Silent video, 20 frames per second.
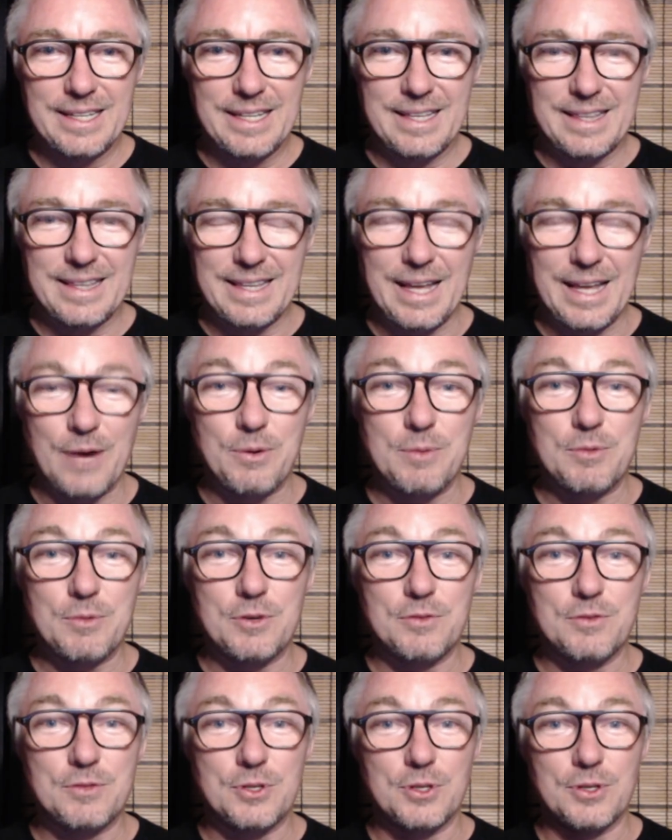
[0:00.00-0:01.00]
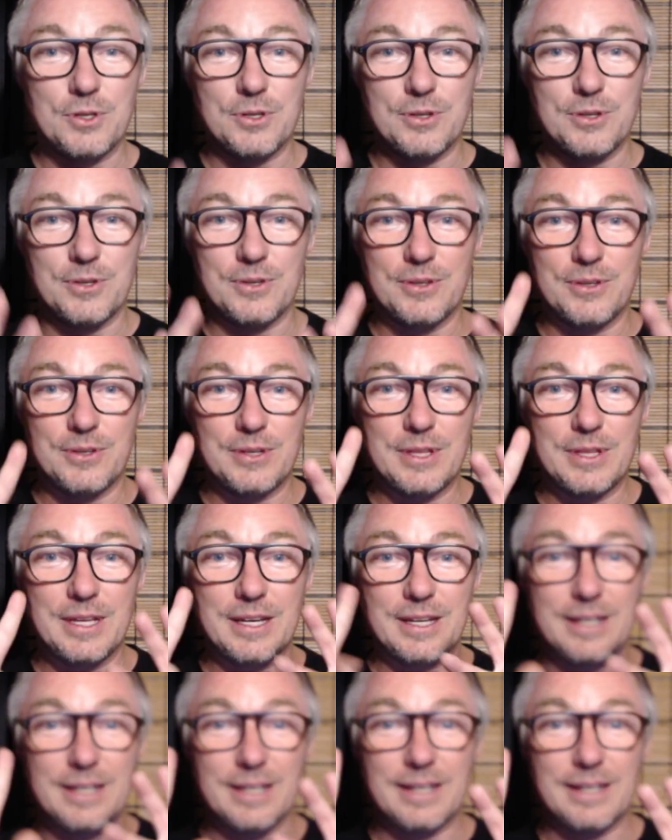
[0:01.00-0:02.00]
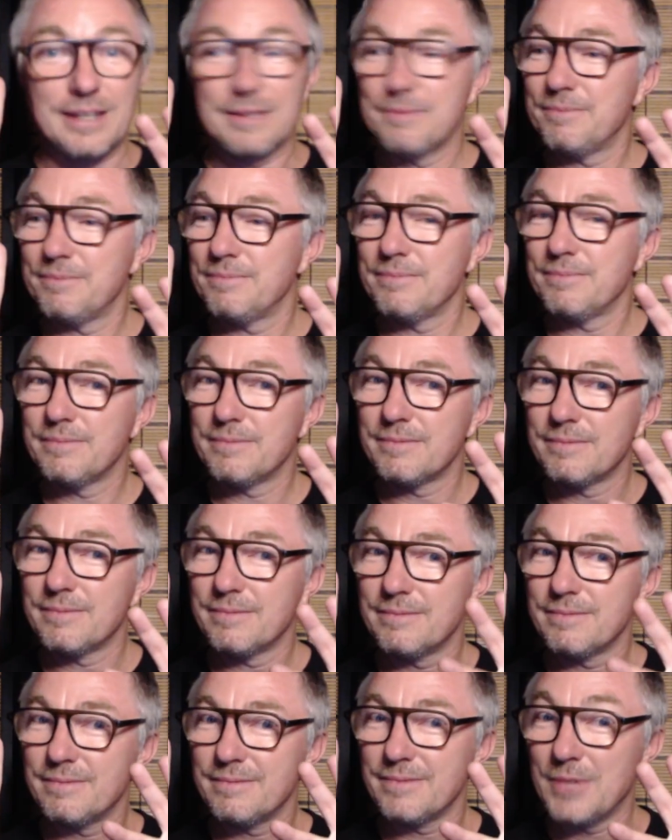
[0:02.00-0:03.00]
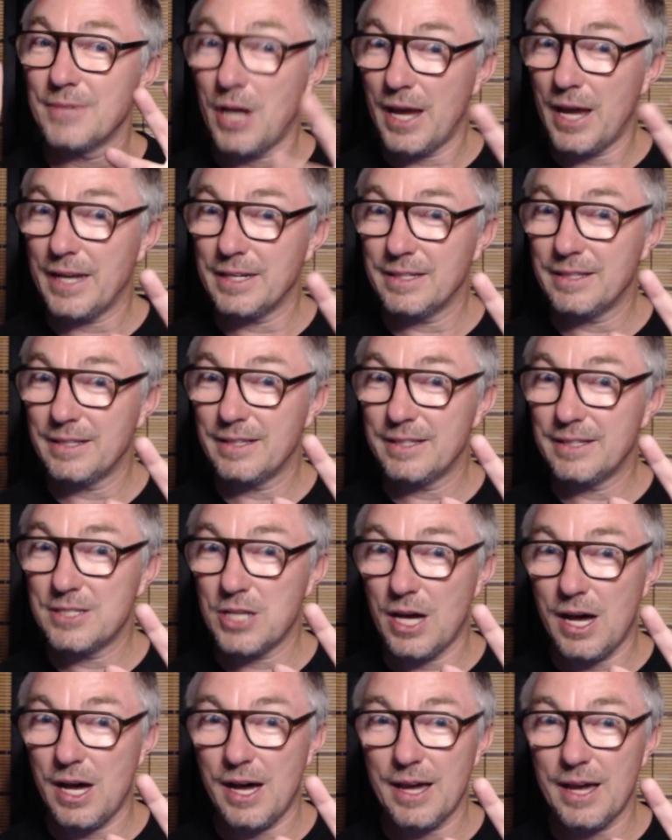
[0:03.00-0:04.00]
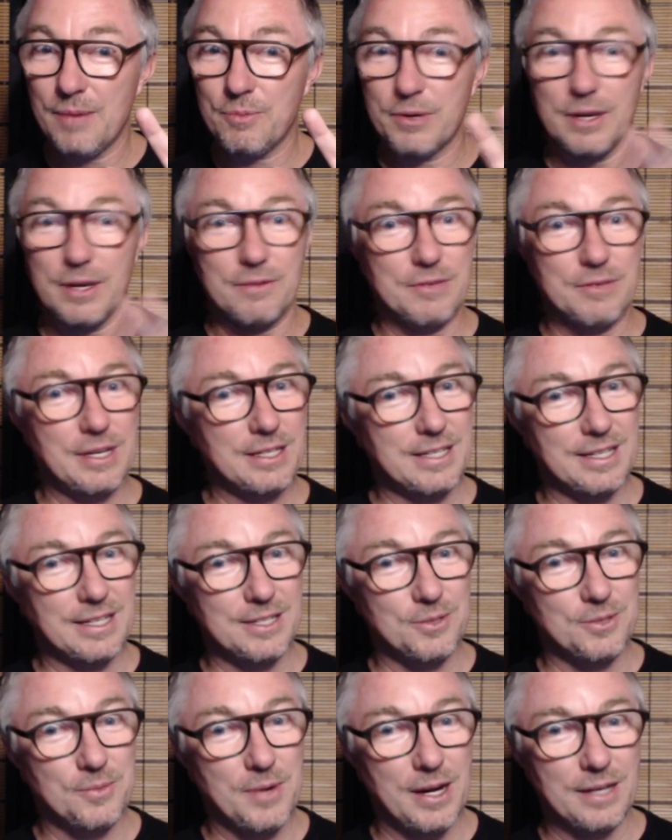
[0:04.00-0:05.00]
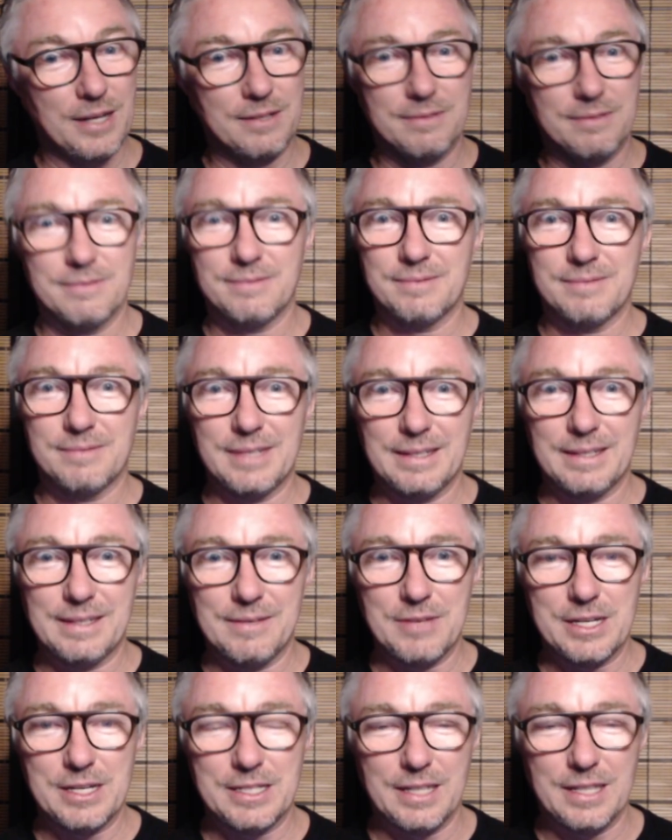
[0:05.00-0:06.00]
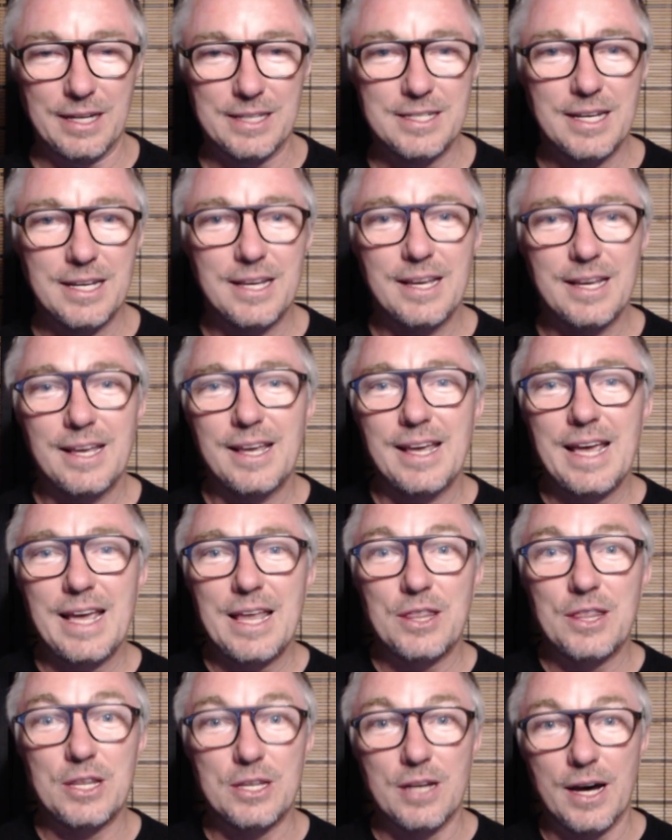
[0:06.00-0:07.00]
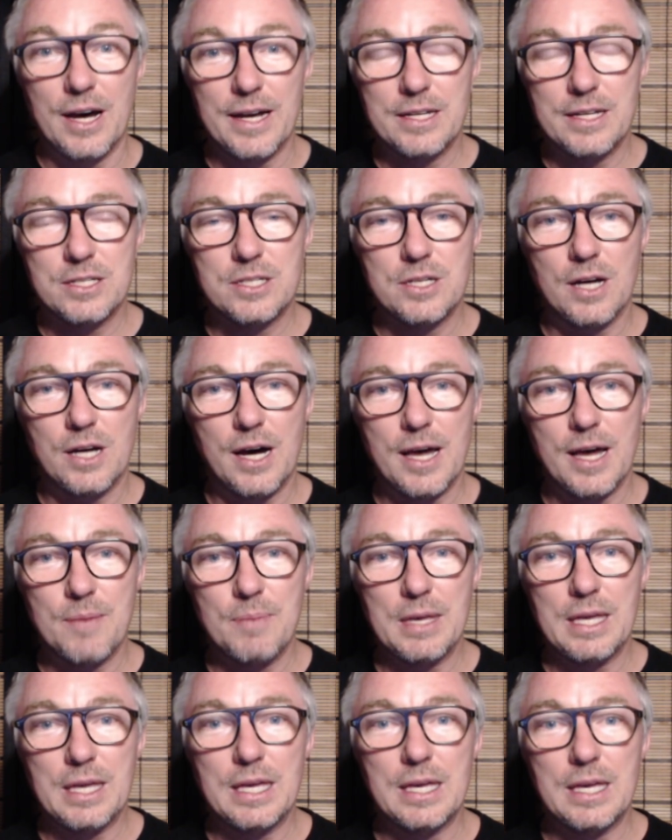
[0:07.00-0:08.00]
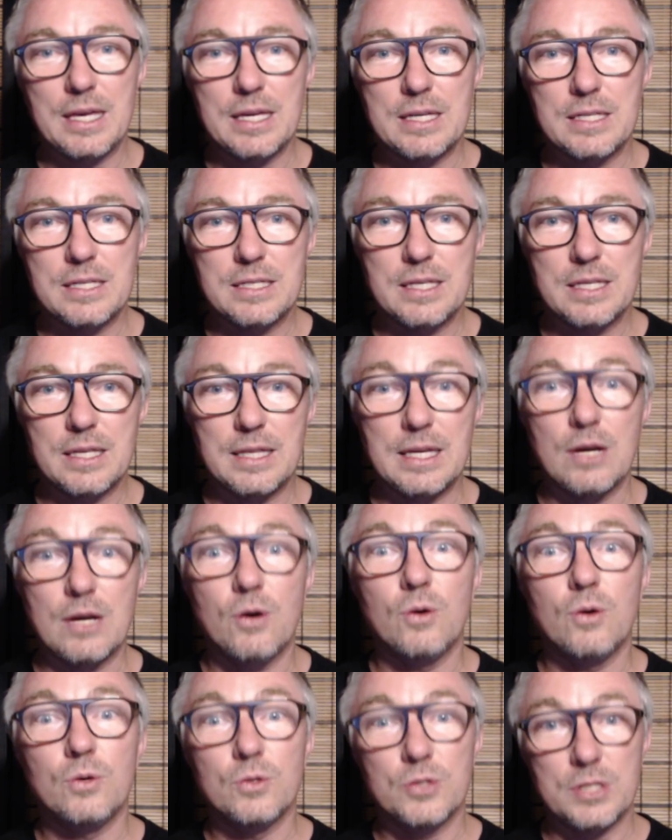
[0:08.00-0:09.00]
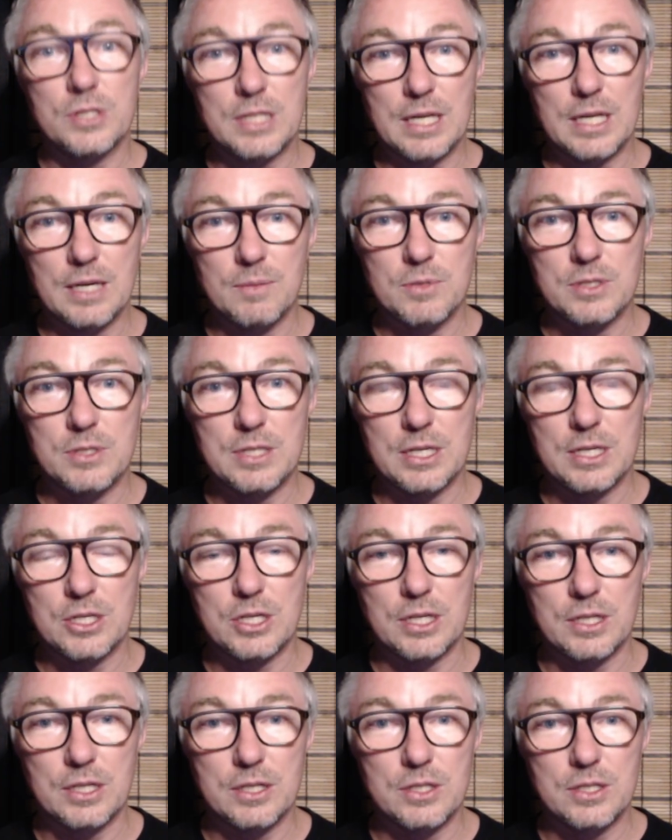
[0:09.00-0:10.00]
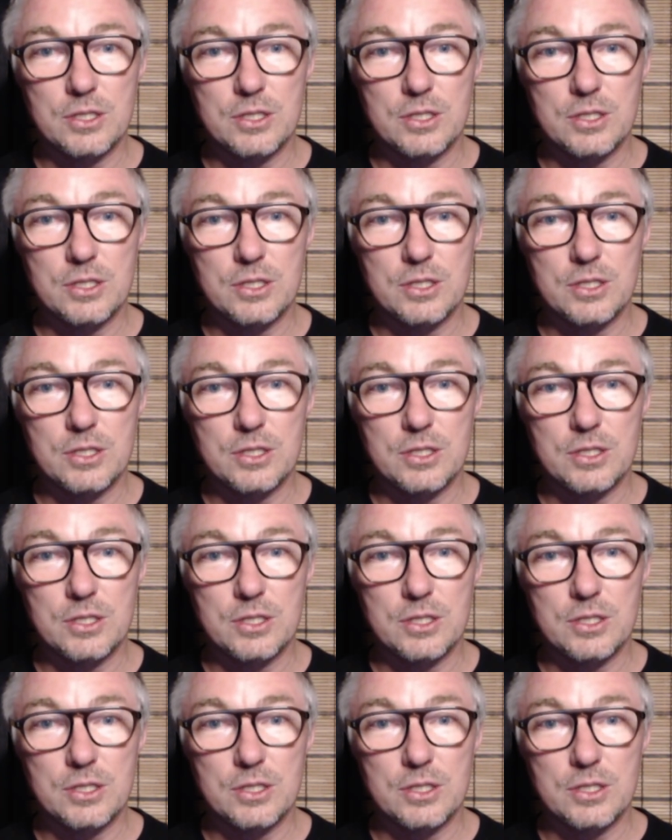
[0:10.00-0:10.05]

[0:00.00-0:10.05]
Now we move to the 9th type. We have yet to get to 1. Could leave that to last. The 9th type is the all-seeing musician.